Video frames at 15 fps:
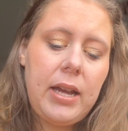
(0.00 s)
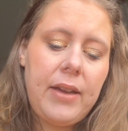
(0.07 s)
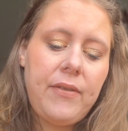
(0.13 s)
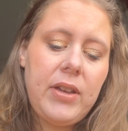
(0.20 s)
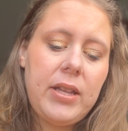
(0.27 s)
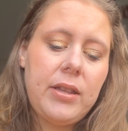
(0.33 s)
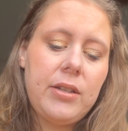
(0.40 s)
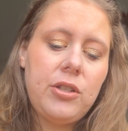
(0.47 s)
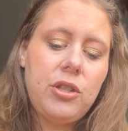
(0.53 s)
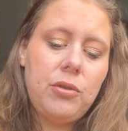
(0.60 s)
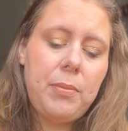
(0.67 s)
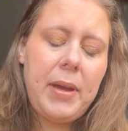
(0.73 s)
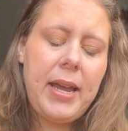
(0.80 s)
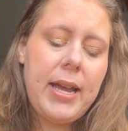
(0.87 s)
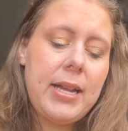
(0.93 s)
I've hit the 2
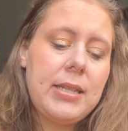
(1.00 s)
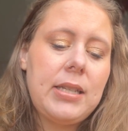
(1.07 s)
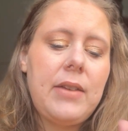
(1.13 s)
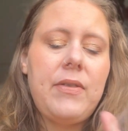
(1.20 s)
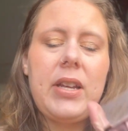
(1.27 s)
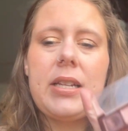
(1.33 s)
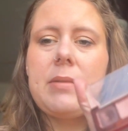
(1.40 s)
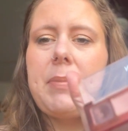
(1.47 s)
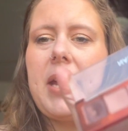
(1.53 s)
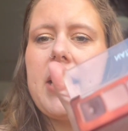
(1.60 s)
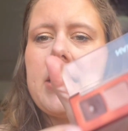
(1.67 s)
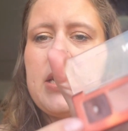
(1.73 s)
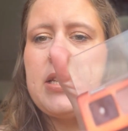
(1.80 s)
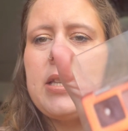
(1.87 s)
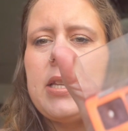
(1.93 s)
pans. I've
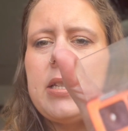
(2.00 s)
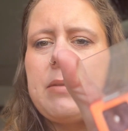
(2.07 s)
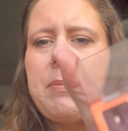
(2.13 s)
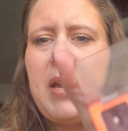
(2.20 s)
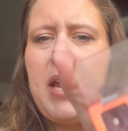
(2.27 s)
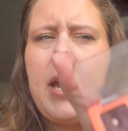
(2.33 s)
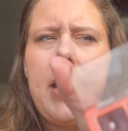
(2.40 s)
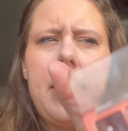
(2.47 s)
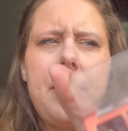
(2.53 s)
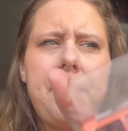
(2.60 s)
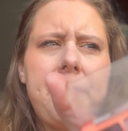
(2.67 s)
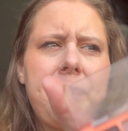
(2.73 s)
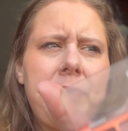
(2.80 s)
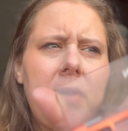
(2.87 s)
expanded this pan.